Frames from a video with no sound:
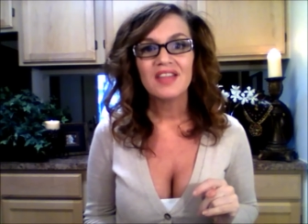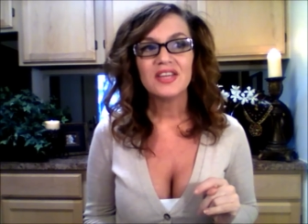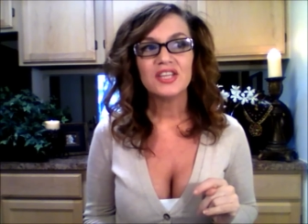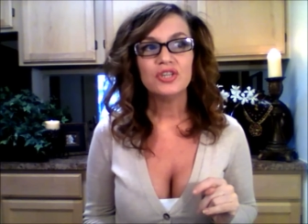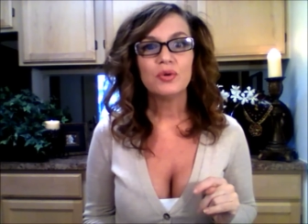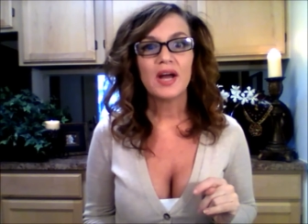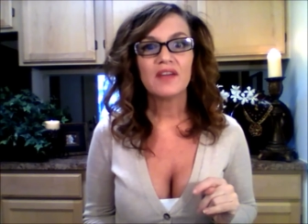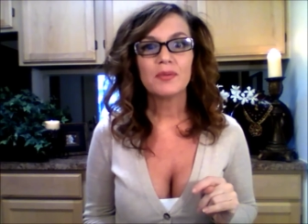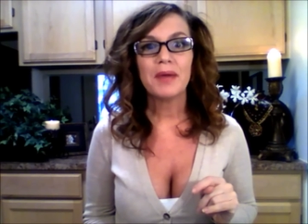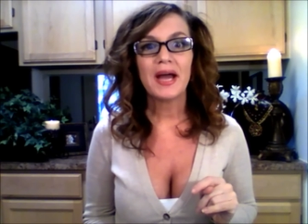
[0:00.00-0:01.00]
that you have
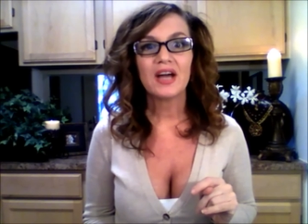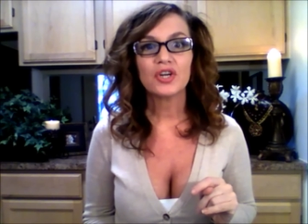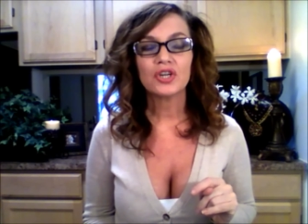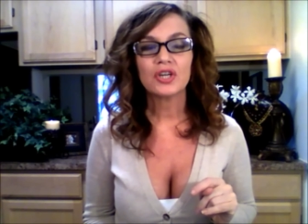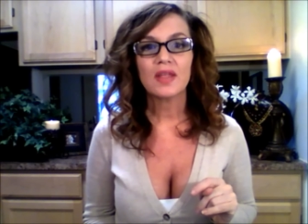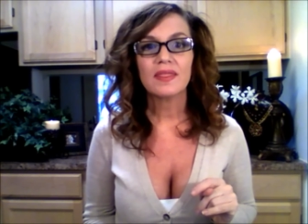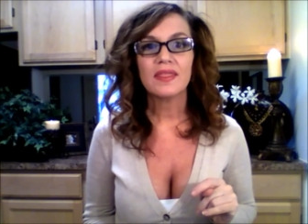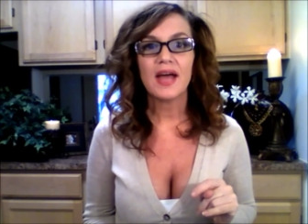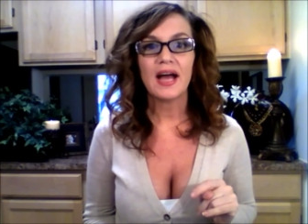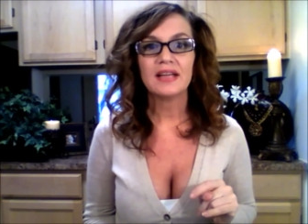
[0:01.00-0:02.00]
a pattern
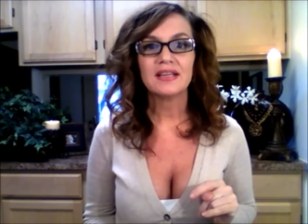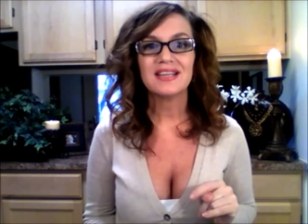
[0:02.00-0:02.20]
that